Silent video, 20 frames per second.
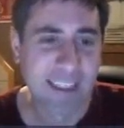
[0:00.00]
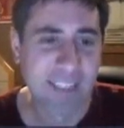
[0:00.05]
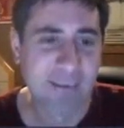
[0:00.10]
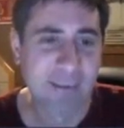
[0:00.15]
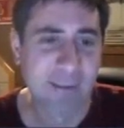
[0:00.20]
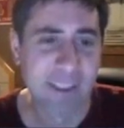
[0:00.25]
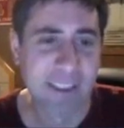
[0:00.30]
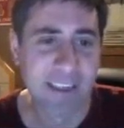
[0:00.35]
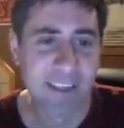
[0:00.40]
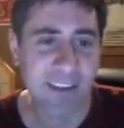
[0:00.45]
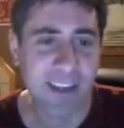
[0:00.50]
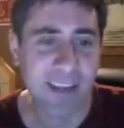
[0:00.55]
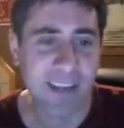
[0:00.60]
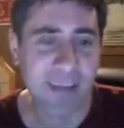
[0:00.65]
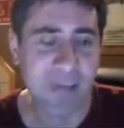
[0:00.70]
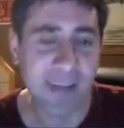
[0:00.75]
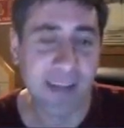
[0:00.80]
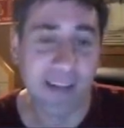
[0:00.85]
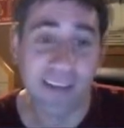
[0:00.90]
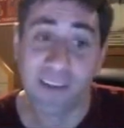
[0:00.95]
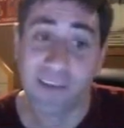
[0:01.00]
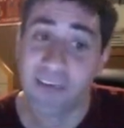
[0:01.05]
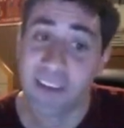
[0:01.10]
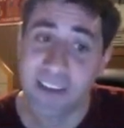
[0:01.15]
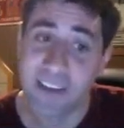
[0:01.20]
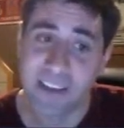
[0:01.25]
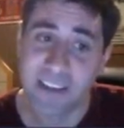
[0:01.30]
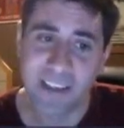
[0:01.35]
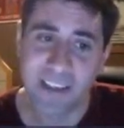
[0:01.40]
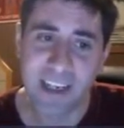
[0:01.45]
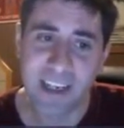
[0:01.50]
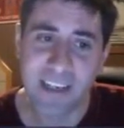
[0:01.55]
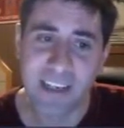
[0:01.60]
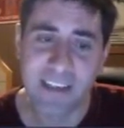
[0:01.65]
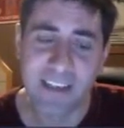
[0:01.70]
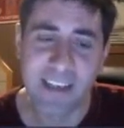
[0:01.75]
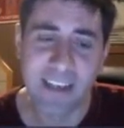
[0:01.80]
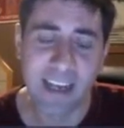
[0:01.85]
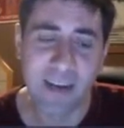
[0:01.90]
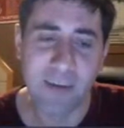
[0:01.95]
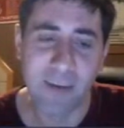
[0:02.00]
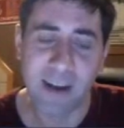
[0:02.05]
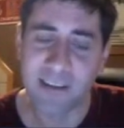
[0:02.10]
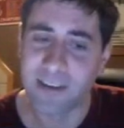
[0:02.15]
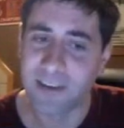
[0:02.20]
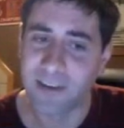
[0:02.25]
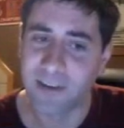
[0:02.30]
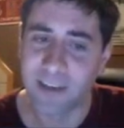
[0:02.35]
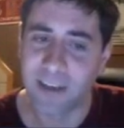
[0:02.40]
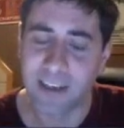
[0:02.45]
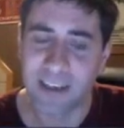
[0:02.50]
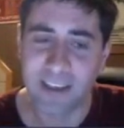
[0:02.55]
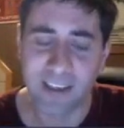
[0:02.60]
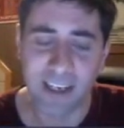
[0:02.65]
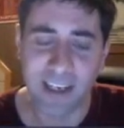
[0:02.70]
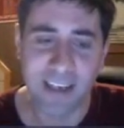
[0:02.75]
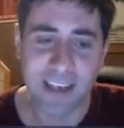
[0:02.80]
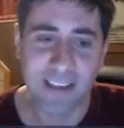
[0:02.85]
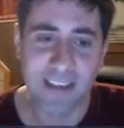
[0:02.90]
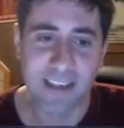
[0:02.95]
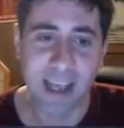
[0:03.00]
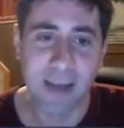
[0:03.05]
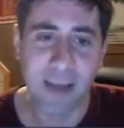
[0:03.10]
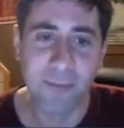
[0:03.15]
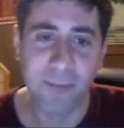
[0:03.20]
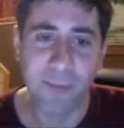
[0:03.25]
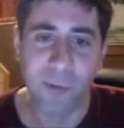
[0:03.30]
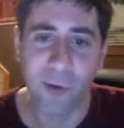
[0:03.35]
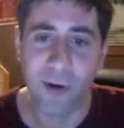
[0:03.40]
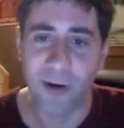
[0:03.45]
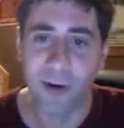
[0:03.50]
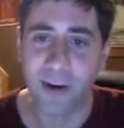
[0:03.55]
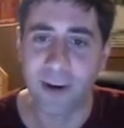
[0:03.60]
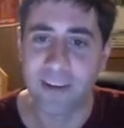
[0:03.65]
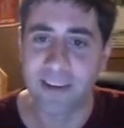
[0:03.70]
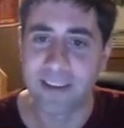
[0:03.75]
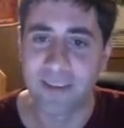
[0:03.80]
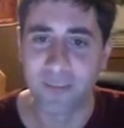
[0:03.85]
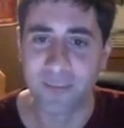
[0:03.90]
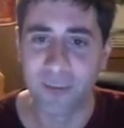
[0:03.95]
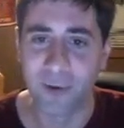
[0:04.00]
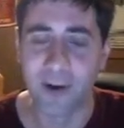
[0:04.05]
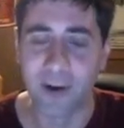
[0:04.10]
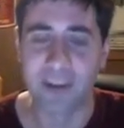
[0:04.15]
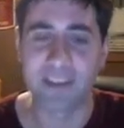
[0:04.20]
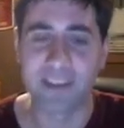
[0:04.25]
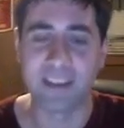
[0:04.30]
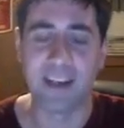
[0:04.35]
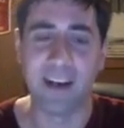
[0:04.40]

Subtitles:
specifically about the vision changes and about the trinket changes and more on the supports.